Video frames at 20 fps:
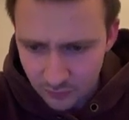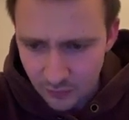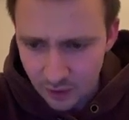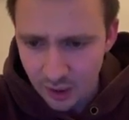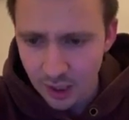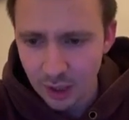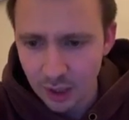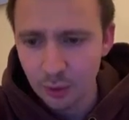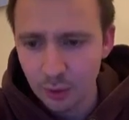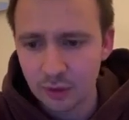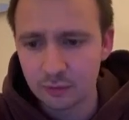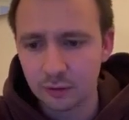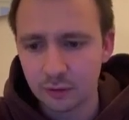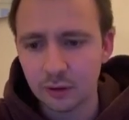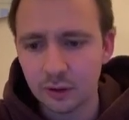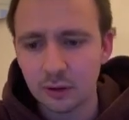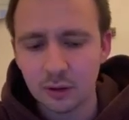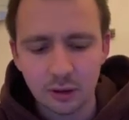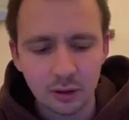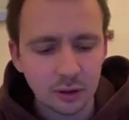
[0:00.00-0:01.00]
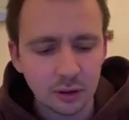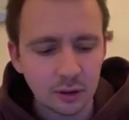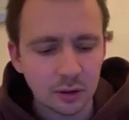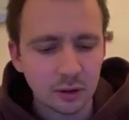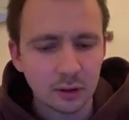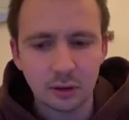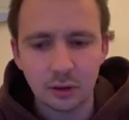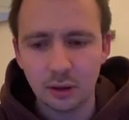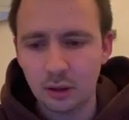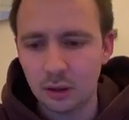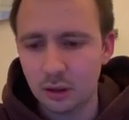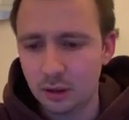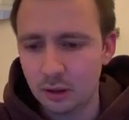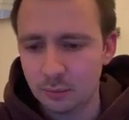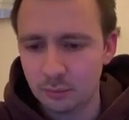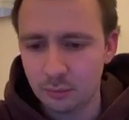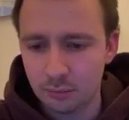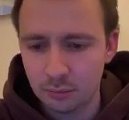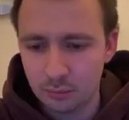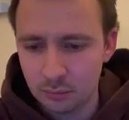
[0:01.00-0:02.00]
However,
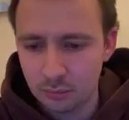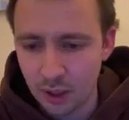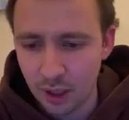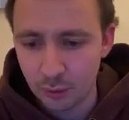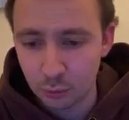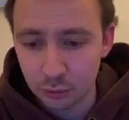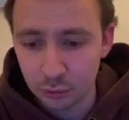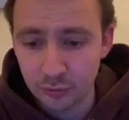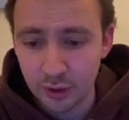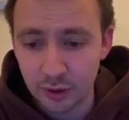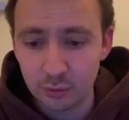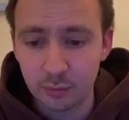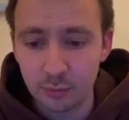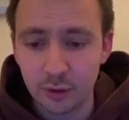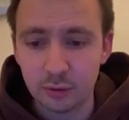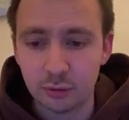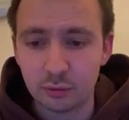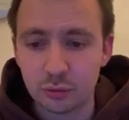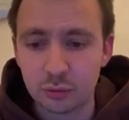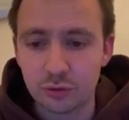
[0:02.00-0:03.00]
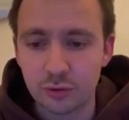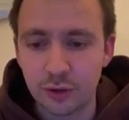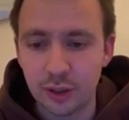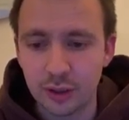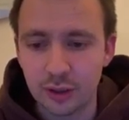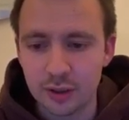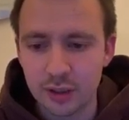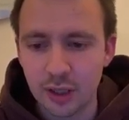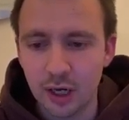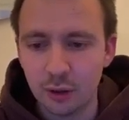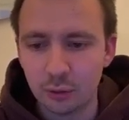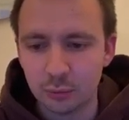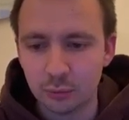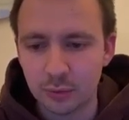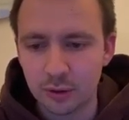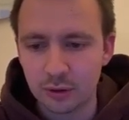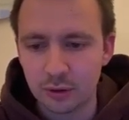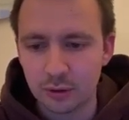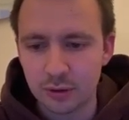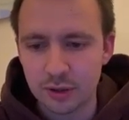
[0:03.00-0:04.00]
I would recommend you to try this out
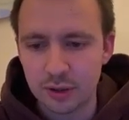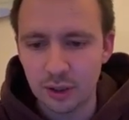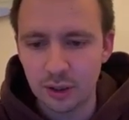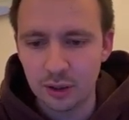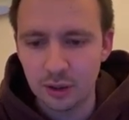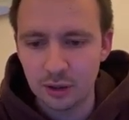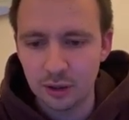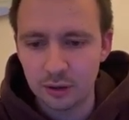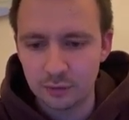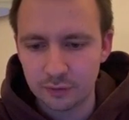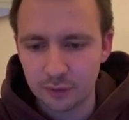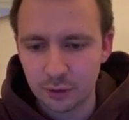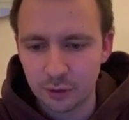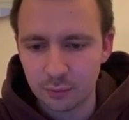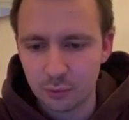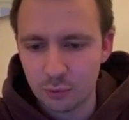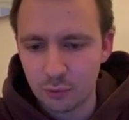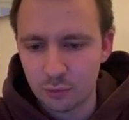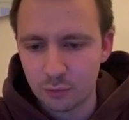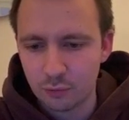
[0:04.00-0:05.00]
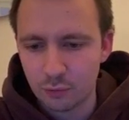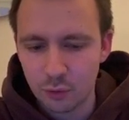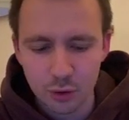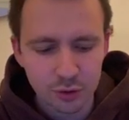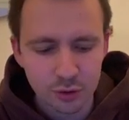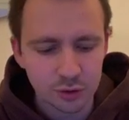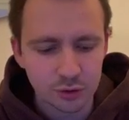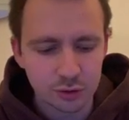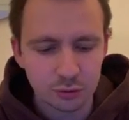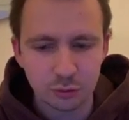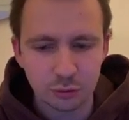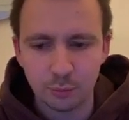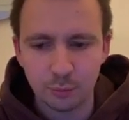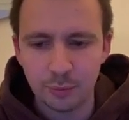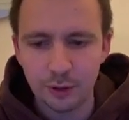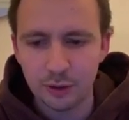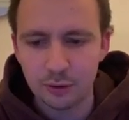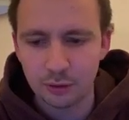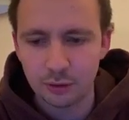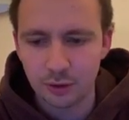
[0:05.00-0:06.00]
because the idea of their move was to
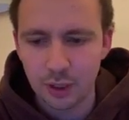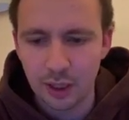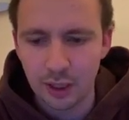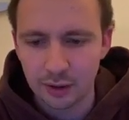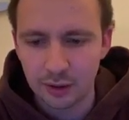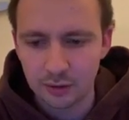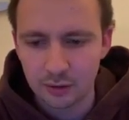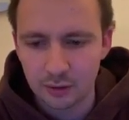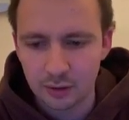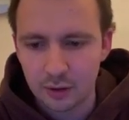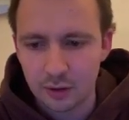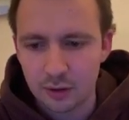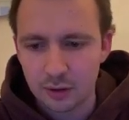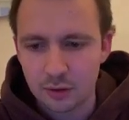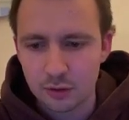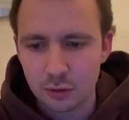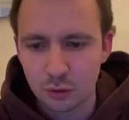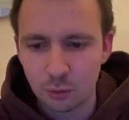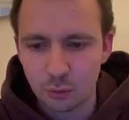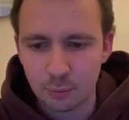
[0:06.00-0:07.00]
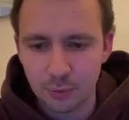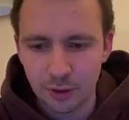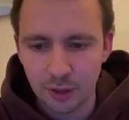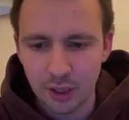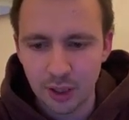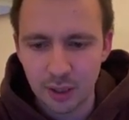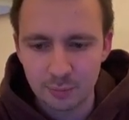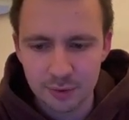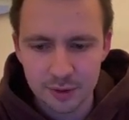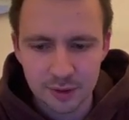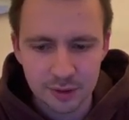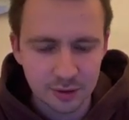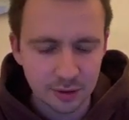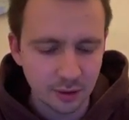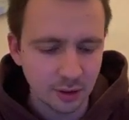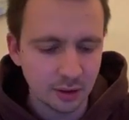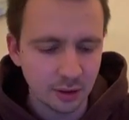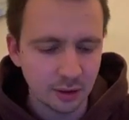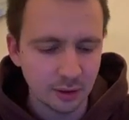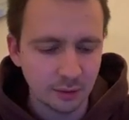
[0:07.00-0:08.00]
pin your knight. So perhaps
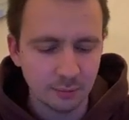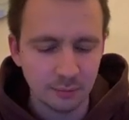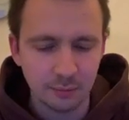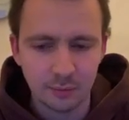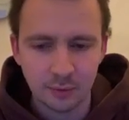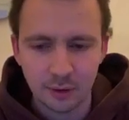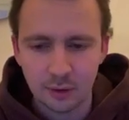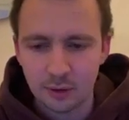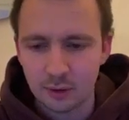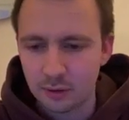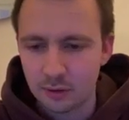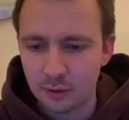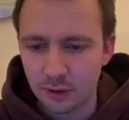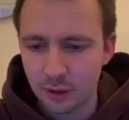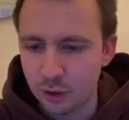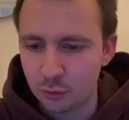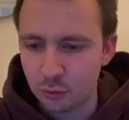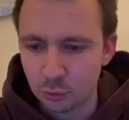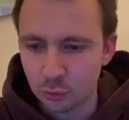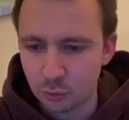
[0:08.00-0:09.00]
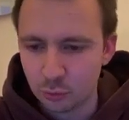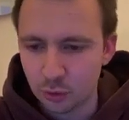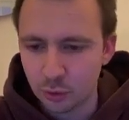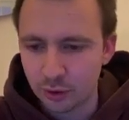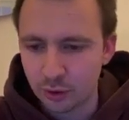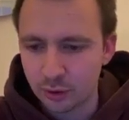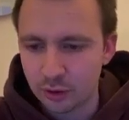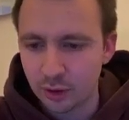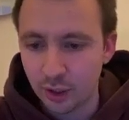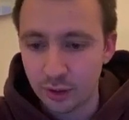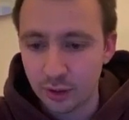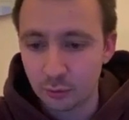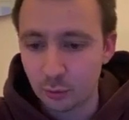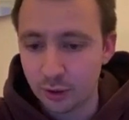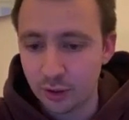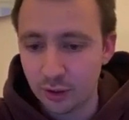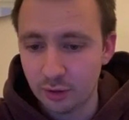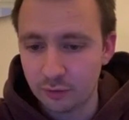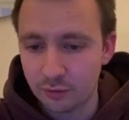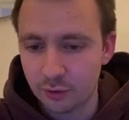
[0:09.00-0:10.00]
it would work, and
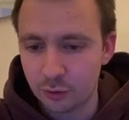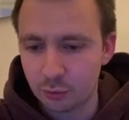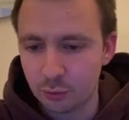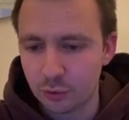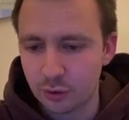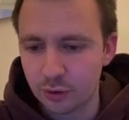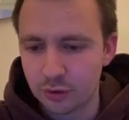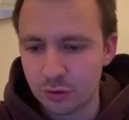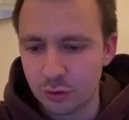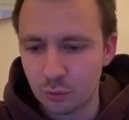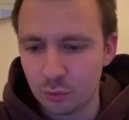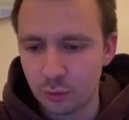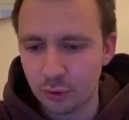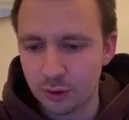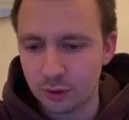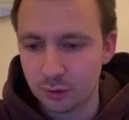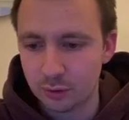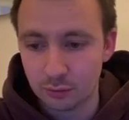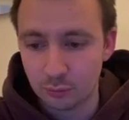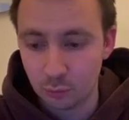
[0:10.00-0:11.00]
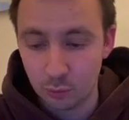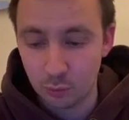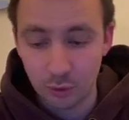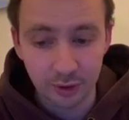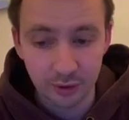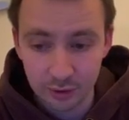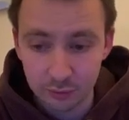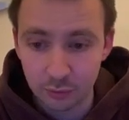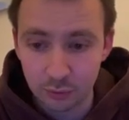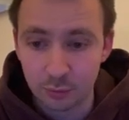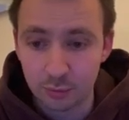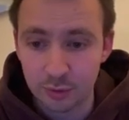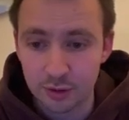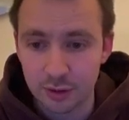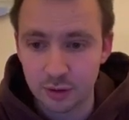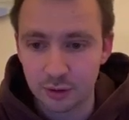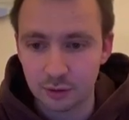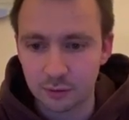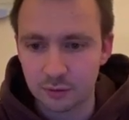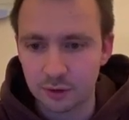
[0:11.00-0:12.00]
whenever it works you win
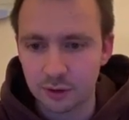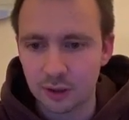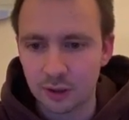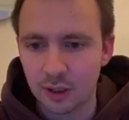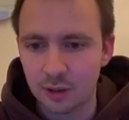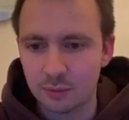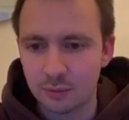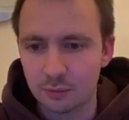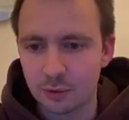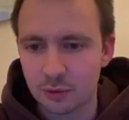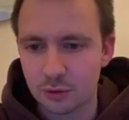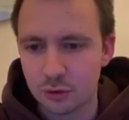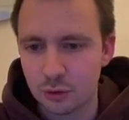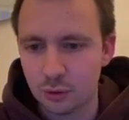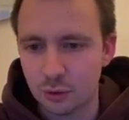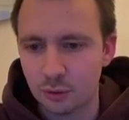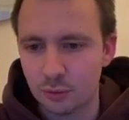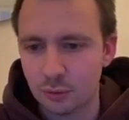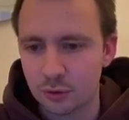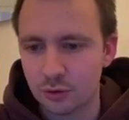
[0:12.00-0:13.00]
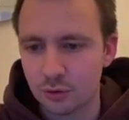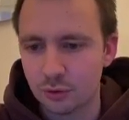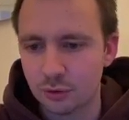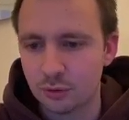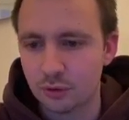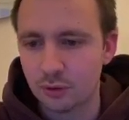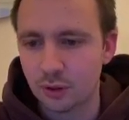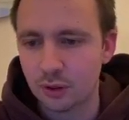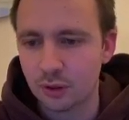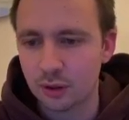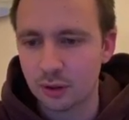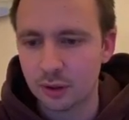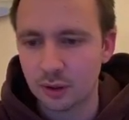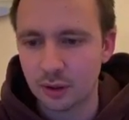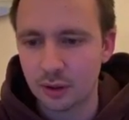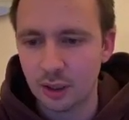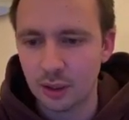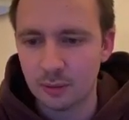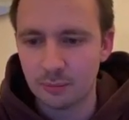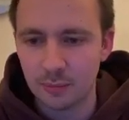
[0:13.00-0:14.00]
100% of the time because you know what you're doing and the
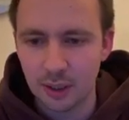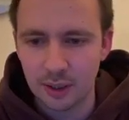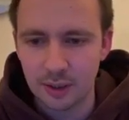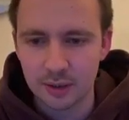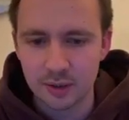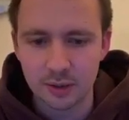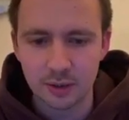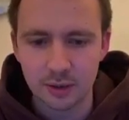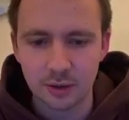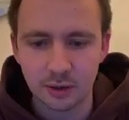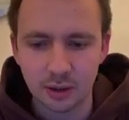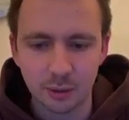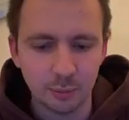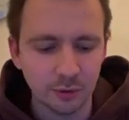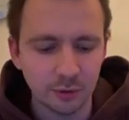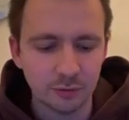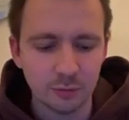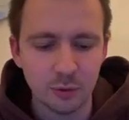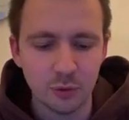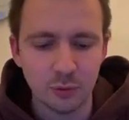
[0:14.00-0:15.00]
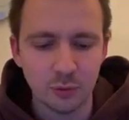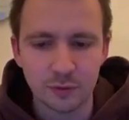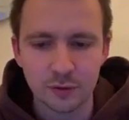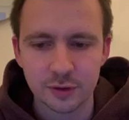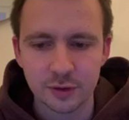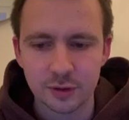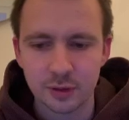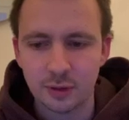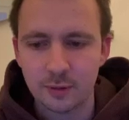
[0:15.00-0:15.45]
game ends in a couple of moves.